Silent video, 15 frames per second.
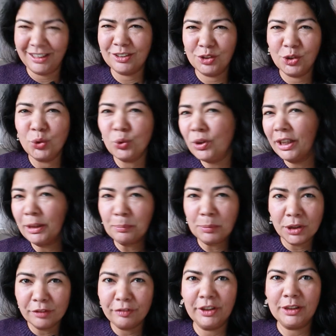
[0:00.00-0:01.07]
There's no like
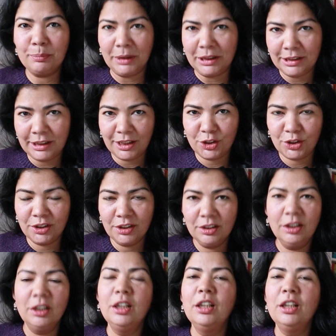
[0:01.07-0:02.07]
perfect meditation.